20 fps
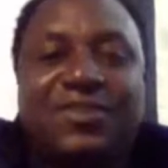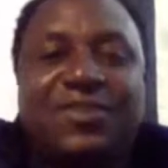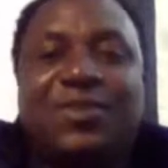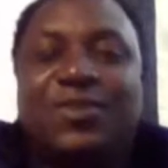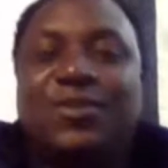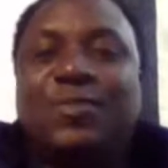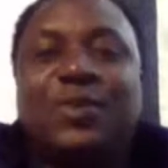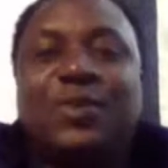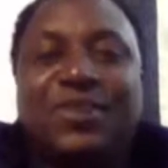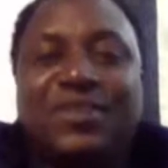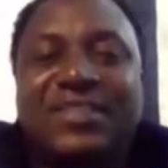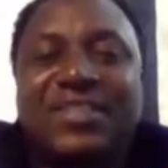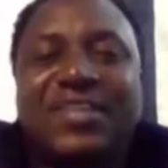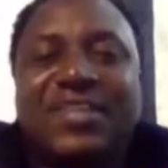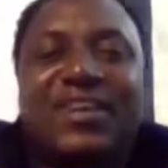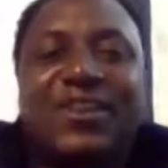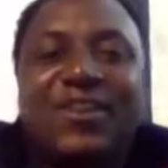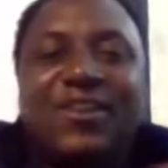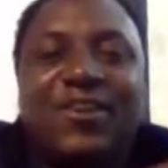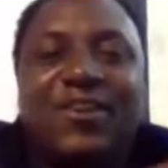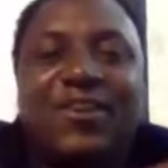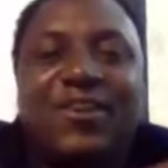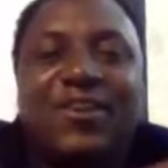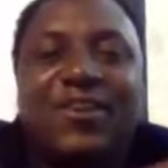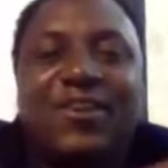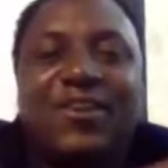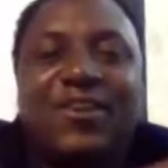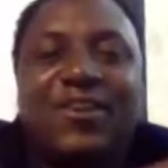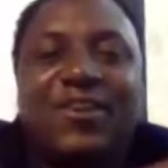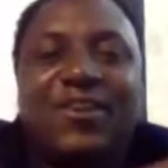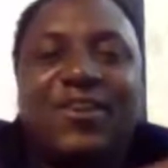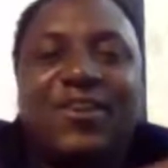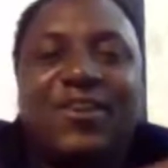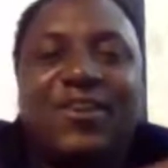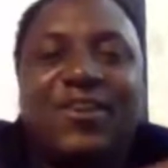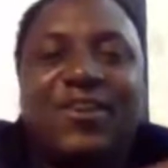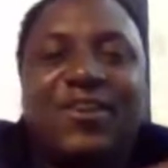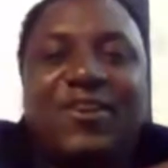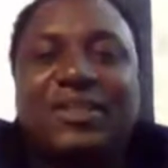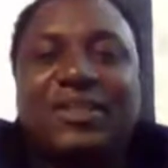No, because
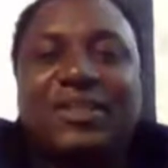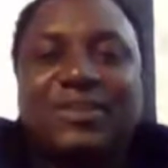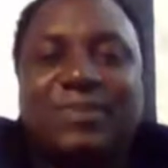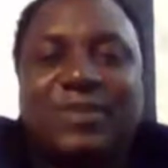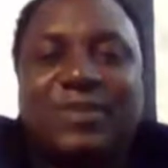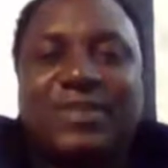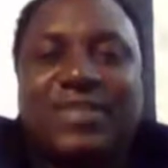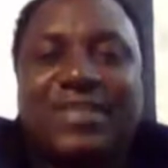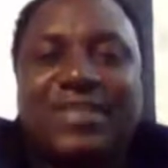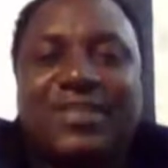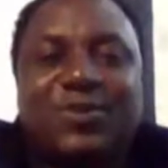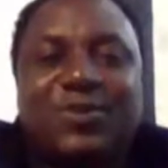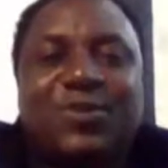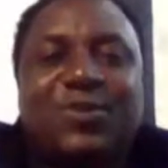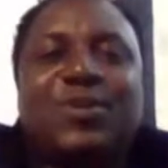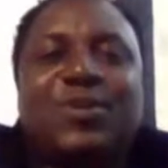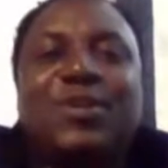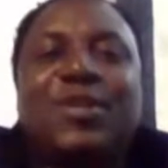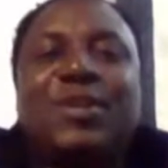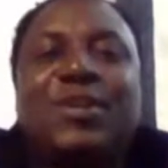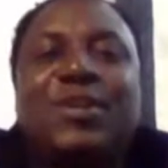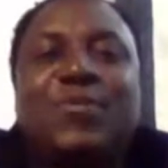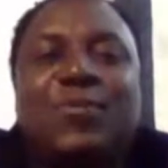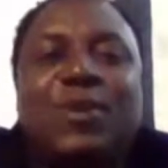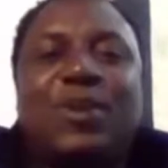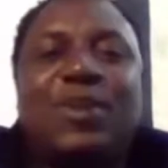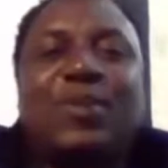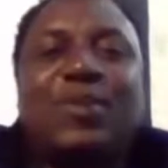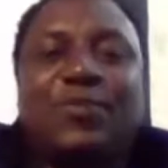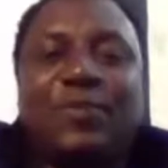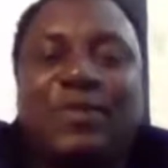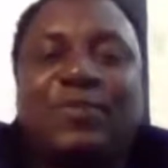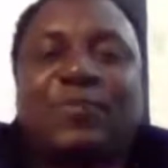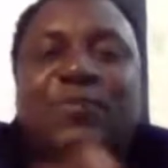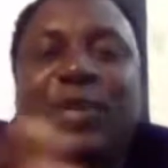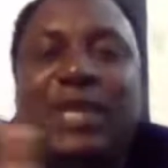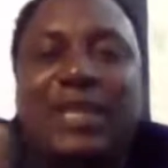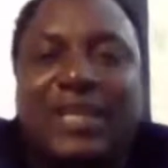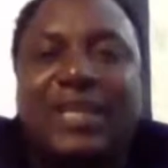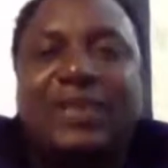governance is nobody's business. So one of
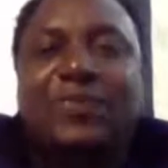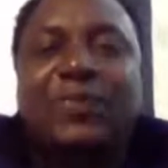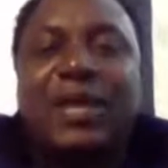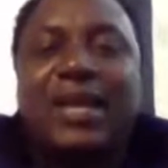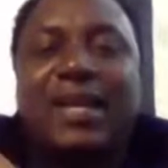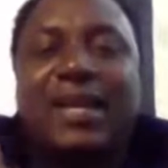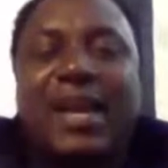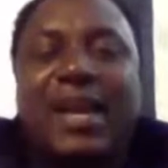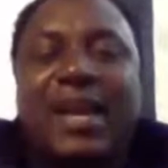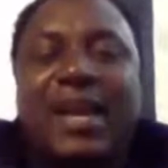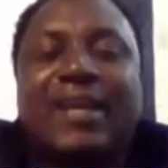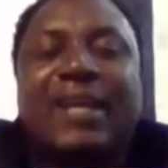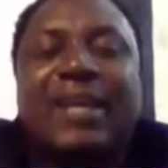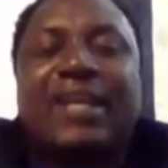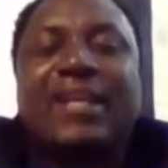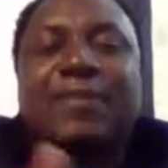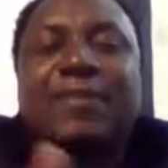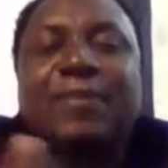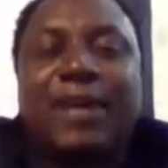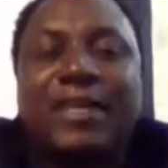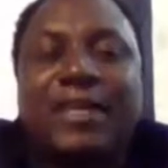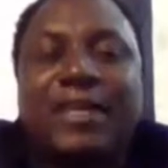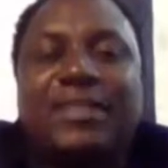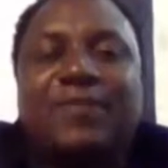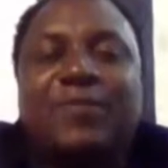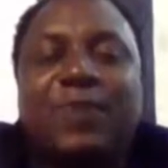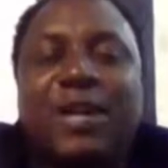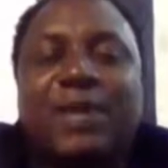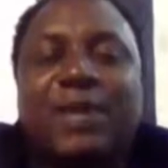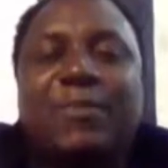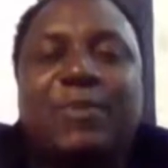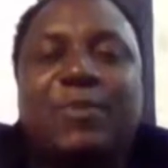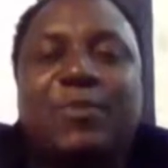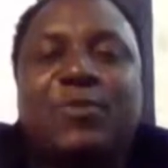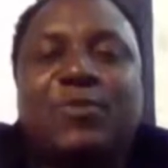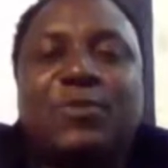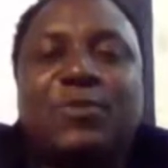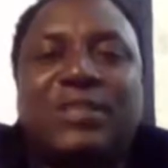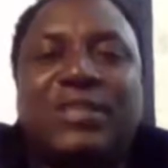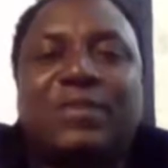the well, that's why I can imagine why
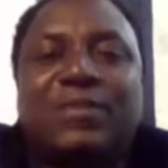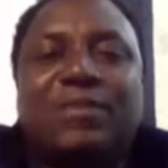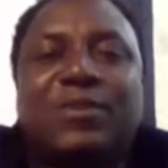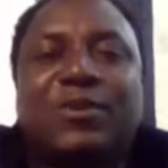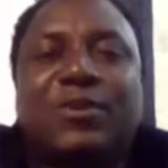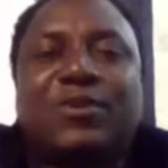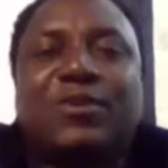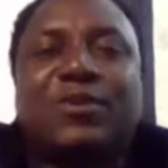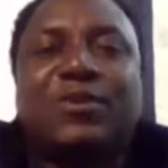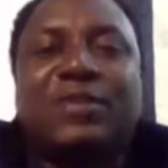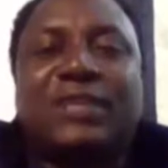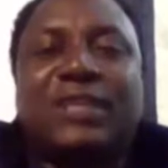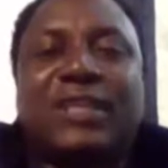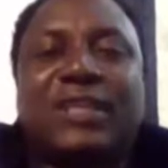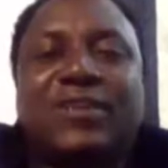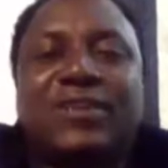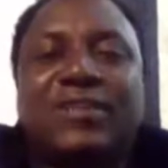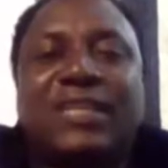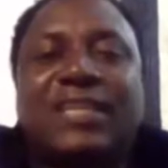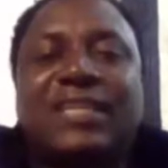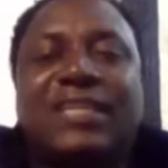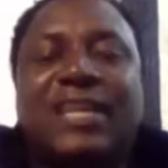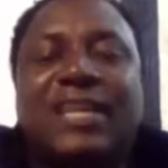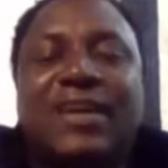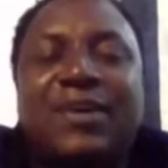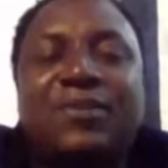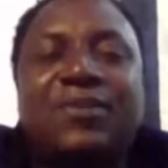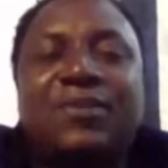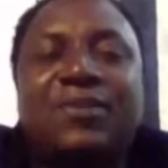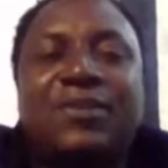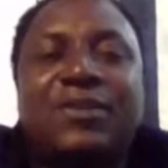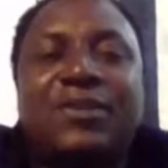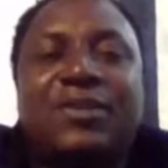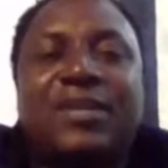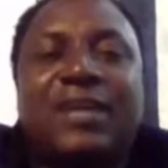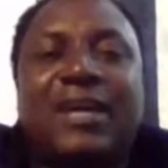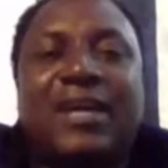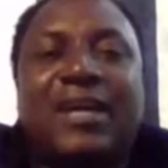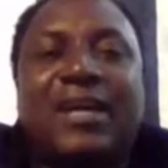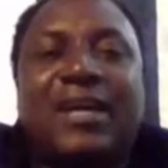people who say because of the kill, that's how
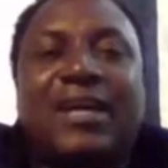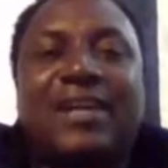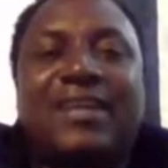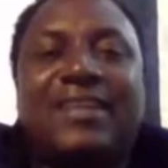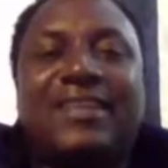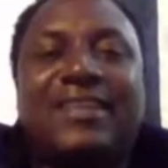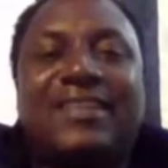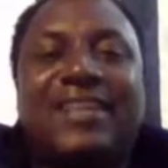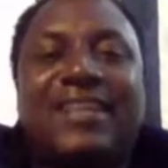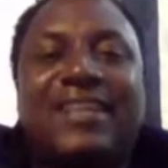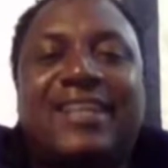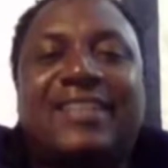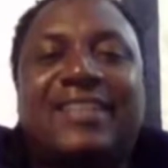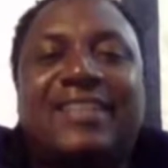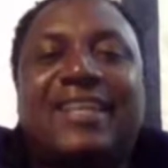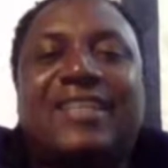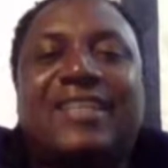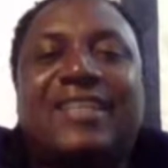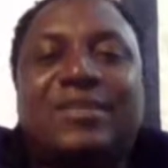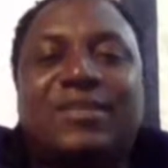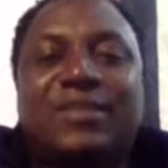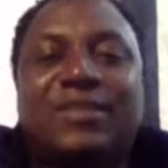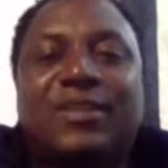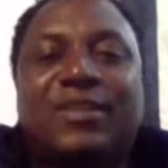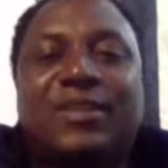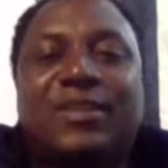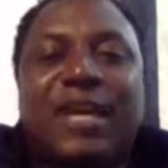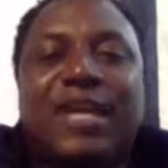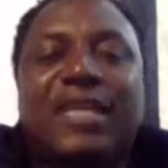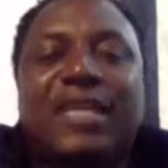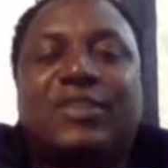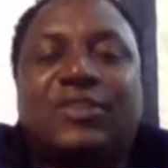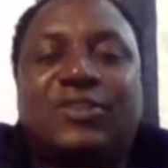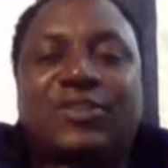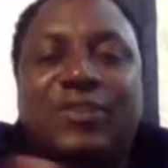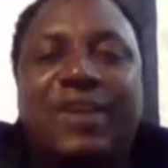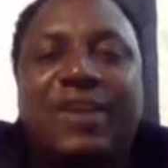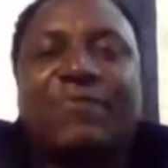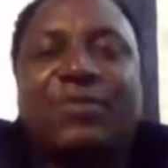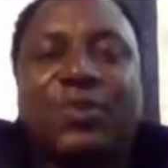mm. uh, Nigeria
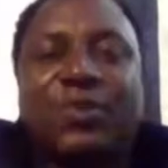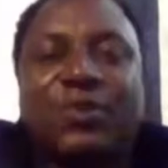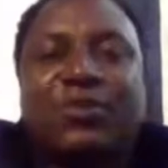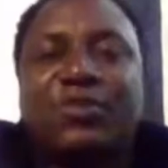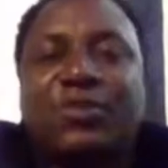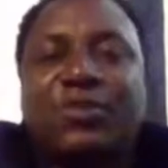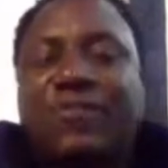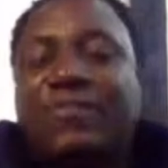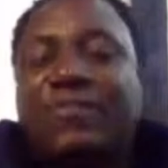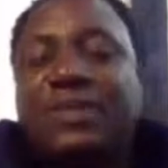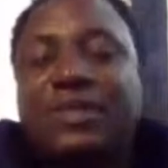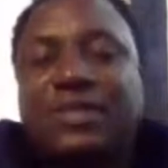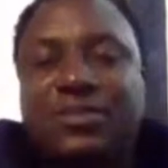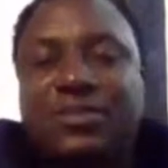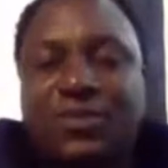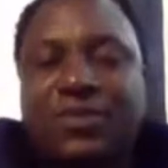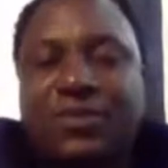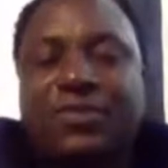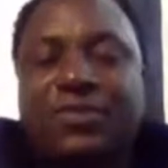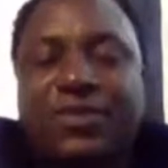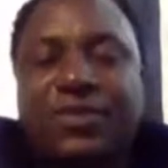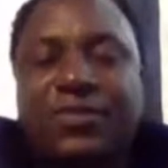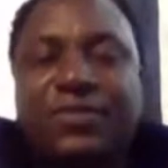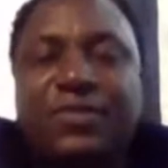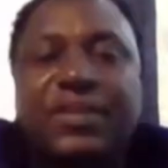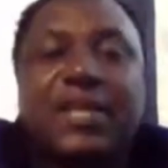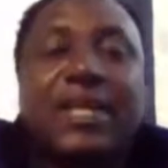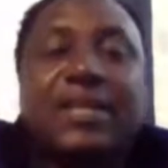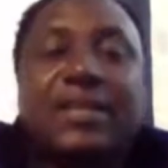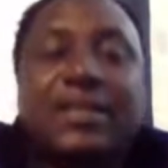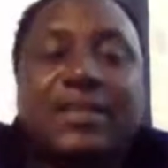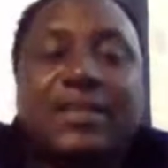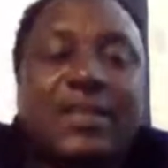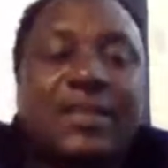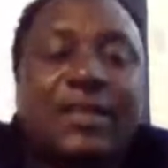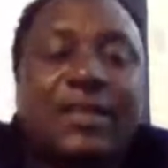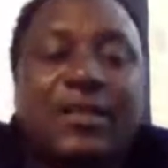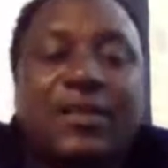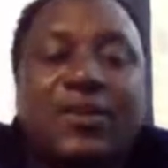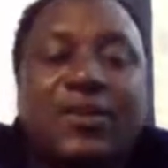has tried because government is not involved.
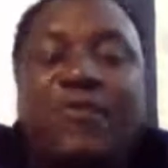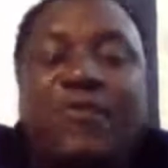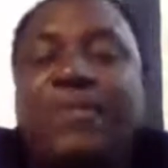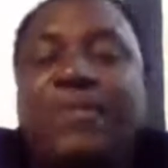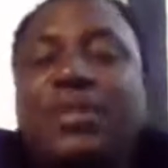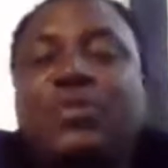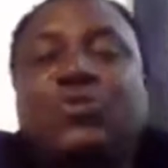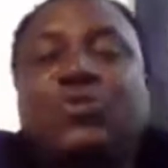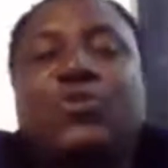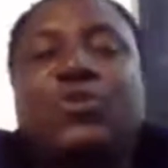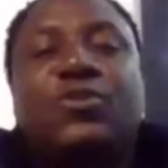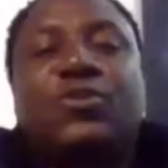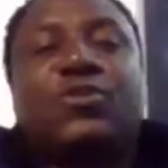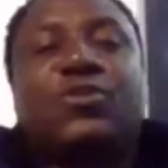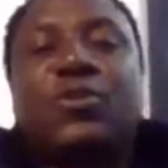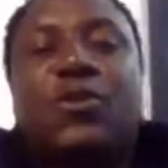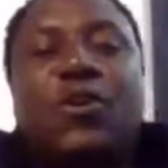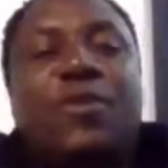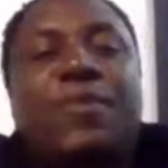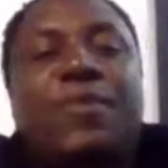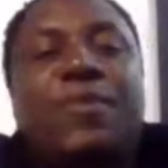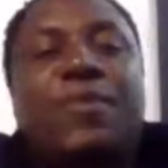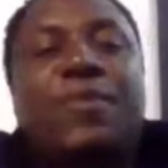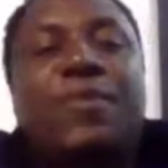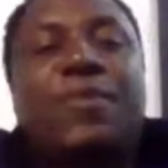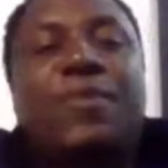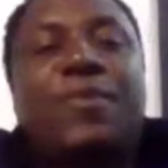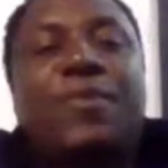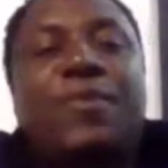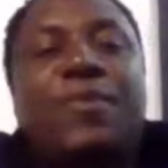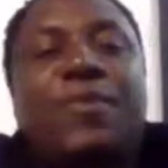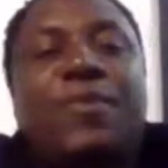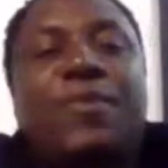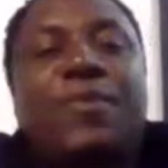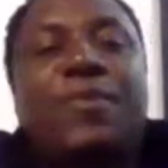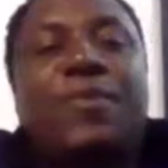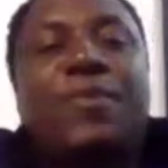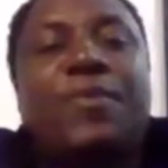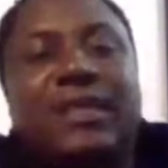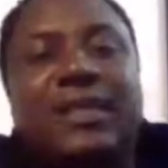Yes, government should not come
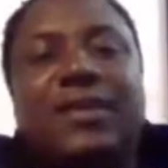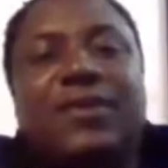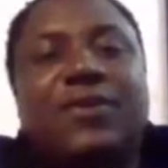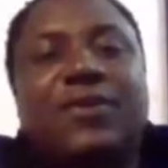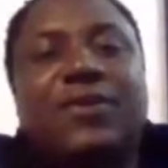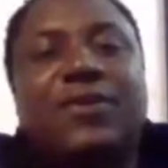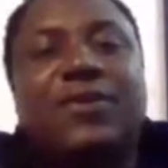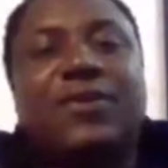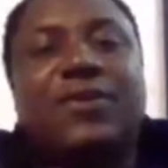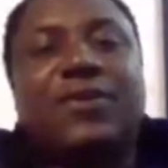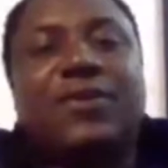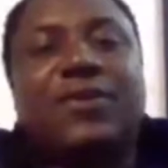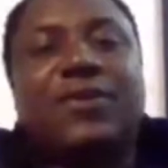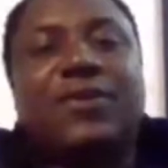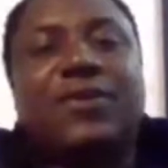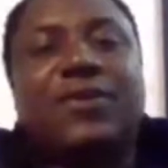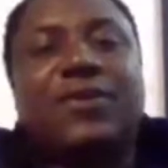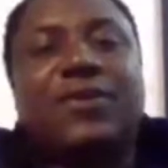to run a record